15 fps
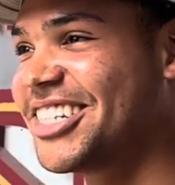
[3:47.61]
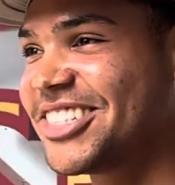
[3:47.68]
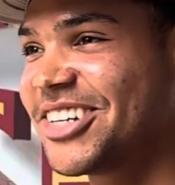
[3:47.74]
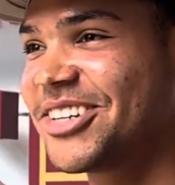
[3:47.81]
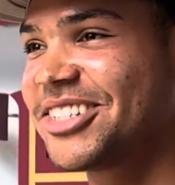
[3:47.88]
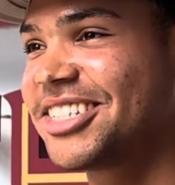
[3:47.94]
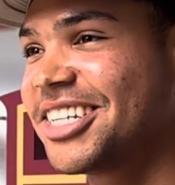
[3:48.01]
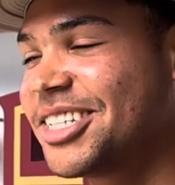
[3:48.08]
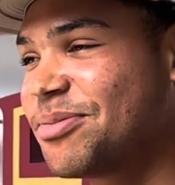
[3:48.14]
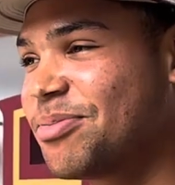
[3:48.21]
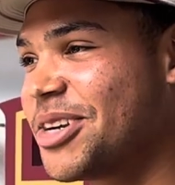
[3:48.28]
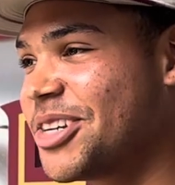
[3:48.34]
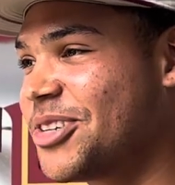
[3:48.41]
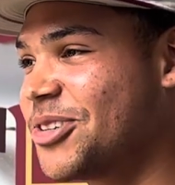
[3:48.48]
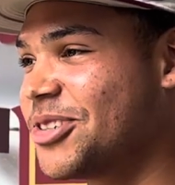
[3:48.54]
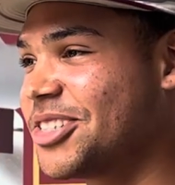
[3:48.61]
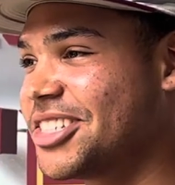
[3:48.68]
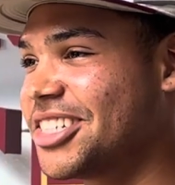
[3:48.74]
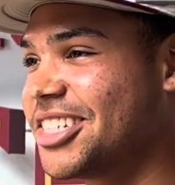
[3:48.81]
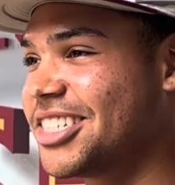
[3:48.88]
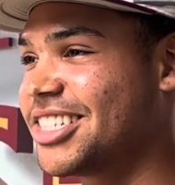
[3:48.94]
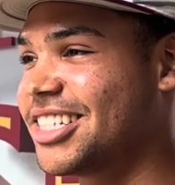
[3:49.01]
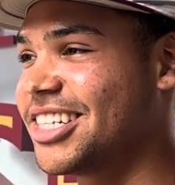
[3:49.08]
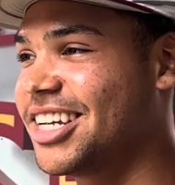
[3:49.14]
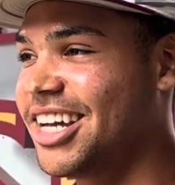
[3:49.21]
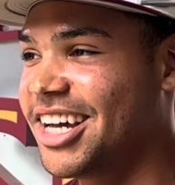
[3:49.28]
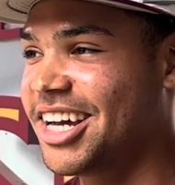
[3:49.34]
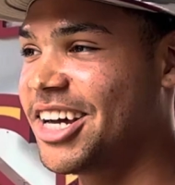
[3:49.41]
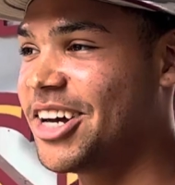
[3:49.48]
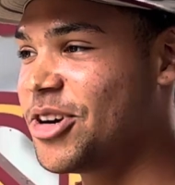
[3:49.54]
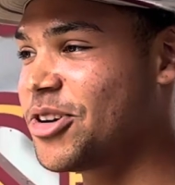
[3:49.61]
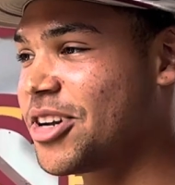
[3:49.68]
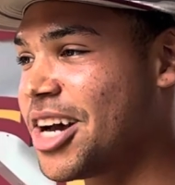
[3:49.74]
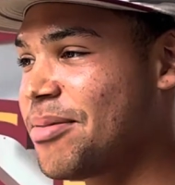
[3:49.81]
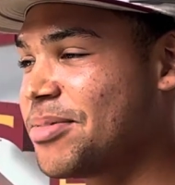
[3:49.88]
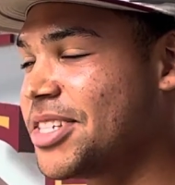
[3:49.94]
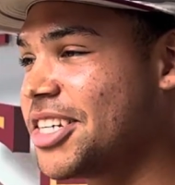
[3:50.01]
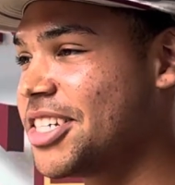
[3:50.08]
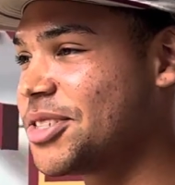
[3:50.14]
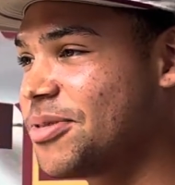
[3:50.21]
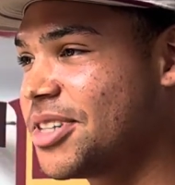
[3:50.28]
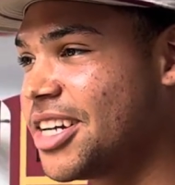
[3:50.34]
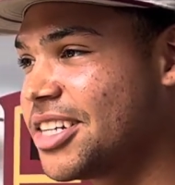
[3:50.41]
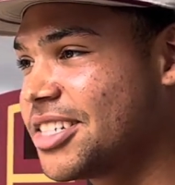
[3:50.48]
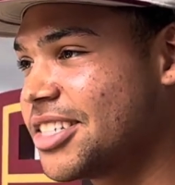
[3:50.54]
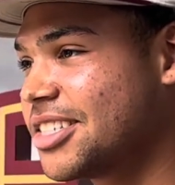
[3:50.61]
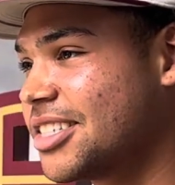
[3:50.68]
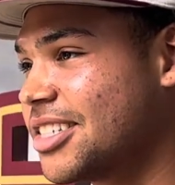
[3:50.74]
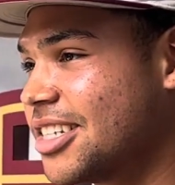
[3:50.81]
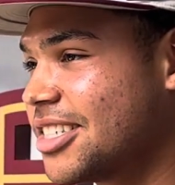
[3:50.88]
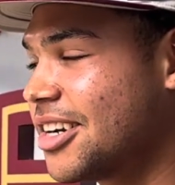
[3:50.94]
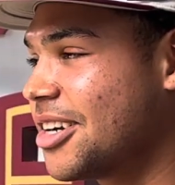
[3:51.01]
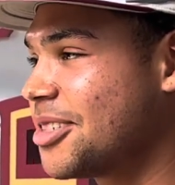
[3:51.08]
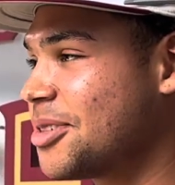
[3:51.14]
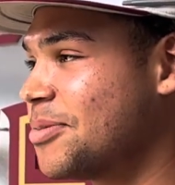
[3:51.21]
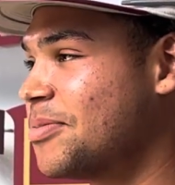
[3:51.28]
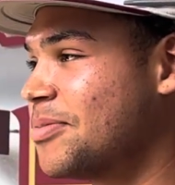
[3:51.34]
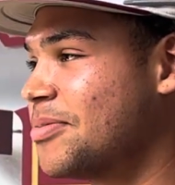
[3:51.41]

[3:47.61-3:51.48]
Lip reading: So it's pretty cool. It's just a whole competition with us. It's awesome.